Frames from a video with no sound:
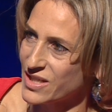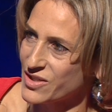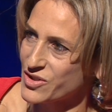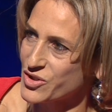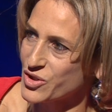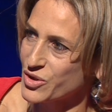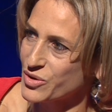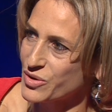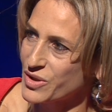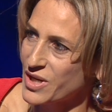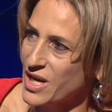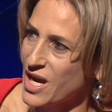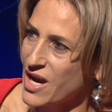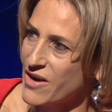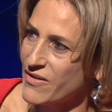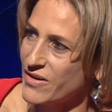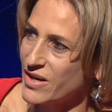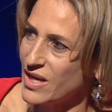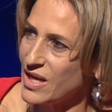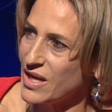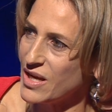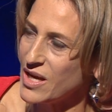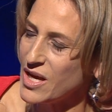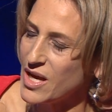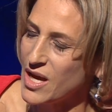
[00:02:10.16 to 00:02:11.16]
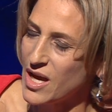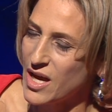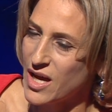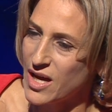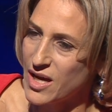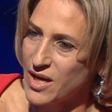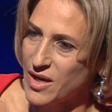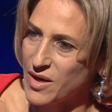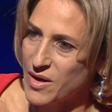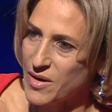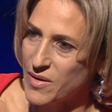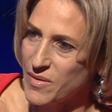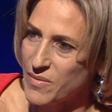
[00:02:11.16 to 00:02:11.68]
John Kerry
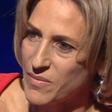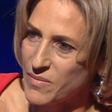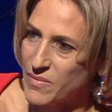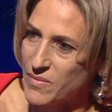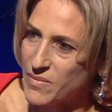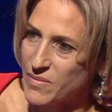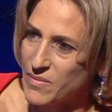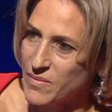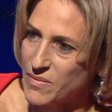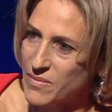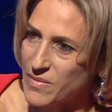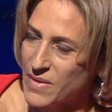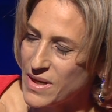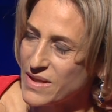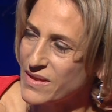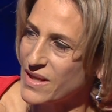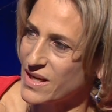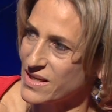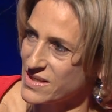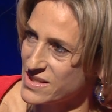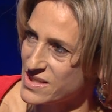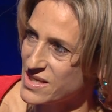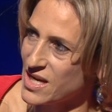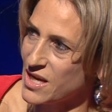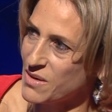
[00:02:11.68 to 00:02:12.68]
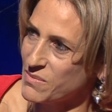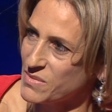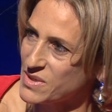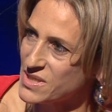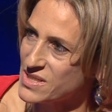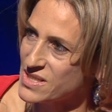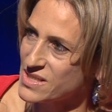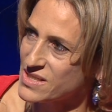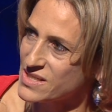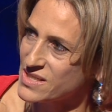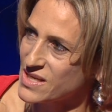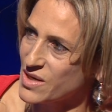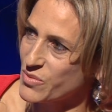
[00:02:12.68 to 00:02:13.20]
uh, made that statement
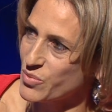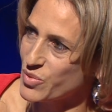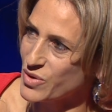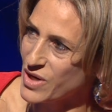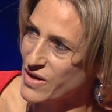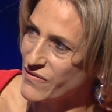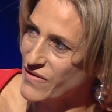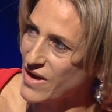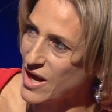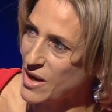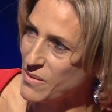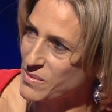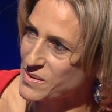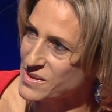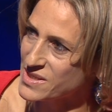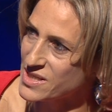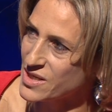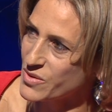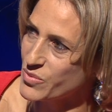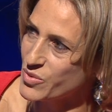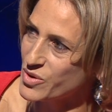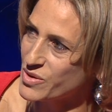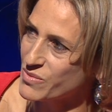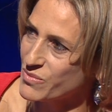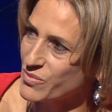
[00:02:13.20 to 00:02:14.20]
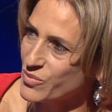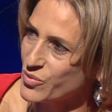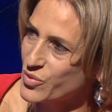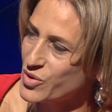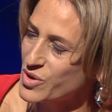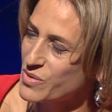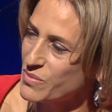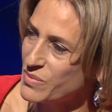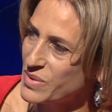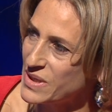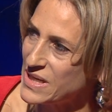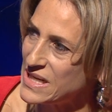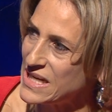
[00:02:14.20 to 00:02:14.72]
and said whatever happens here wouldn't,
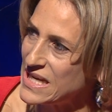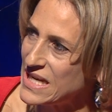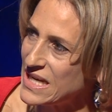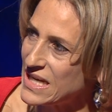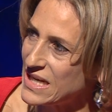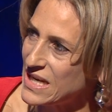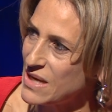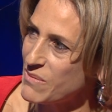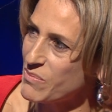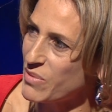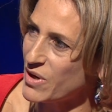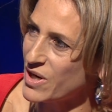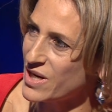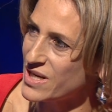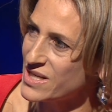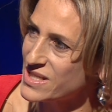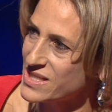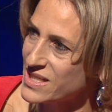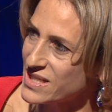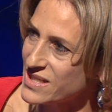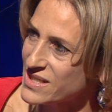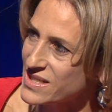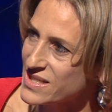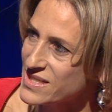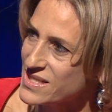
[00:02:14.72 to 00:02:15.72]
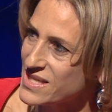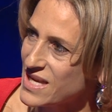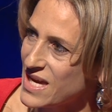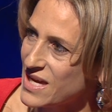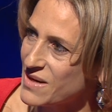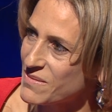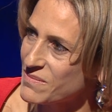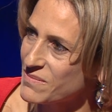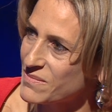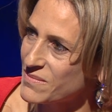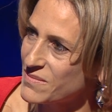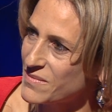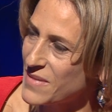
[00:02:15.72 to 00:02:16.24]
wouldn't be legally binding. Does that
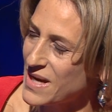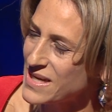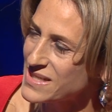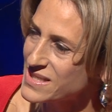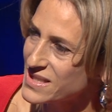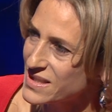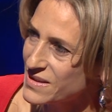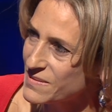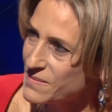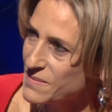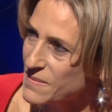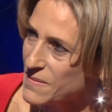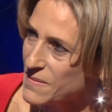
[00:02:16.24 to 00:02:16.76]
matter?